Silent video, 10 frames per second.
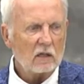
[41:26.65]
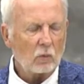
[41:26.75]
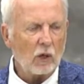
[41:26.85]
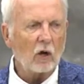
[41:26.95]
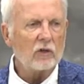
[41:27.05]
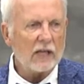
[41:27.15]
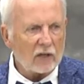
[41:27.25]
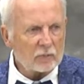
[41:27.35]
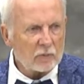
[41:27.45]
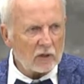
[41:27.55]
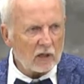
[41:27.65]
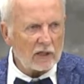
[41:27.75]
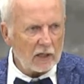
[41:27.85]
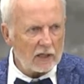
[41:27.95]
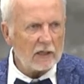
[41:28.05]
We are
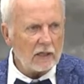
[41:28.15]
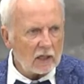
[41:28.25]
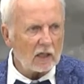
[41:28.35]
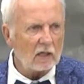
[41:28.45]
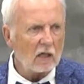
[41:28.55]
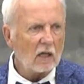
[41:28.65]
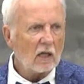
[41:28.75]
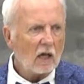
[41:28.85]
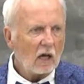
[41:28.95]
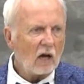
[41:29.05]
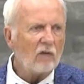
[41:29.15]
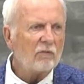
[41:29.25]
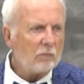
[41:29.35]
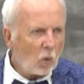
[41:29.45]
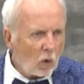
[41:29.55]
desperately in need
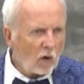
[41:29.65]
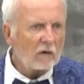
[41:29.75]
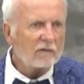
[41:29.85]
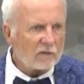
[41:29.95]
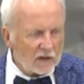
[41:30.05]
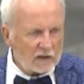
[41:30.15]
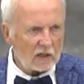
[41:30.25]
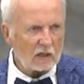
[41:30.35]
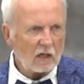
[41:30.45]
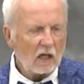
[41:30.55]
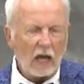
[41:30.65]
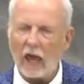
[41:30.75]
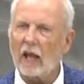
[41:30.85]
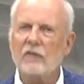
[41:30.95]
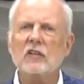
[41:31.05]
of more funding.
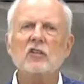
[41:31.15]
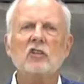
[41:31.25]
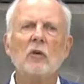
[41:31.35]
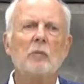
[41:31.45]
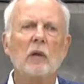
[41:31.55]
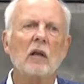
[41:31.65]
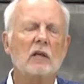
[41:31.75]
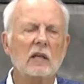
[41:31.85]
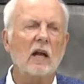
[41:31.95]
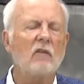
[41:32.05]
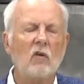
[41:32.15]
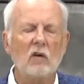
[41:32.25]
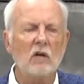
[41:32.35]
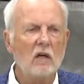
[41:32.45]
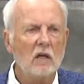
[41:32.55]
And at the simplest
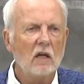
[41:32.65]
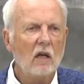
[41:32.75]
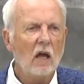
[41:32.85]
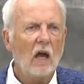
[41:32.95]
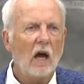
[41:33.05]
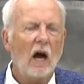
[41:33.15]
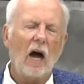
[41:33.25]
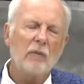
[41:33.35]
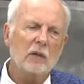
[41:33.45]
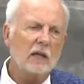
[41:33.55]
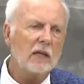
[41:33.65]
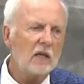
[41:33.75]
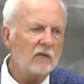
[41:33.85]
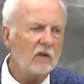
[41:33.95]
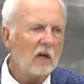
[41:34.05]
level, I
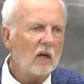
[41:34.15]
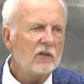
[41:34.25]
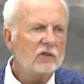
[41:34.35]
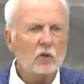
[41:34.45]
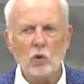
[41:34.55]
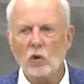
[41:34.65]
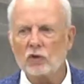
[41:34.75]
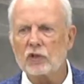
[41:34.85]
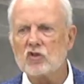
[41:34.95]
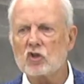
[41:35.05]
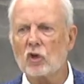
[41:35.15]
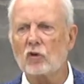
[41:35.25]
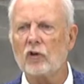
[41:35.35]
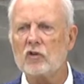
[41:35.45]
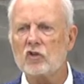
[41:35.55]
believe schools and
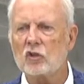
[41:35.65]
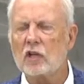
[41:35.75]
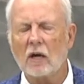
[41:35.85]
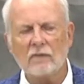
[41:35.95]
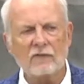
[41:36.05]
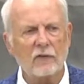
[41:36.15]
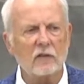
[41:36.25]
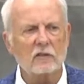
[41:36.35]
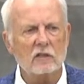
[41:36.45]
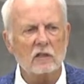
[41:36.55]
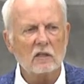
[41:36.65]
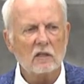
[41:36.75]
children should come first.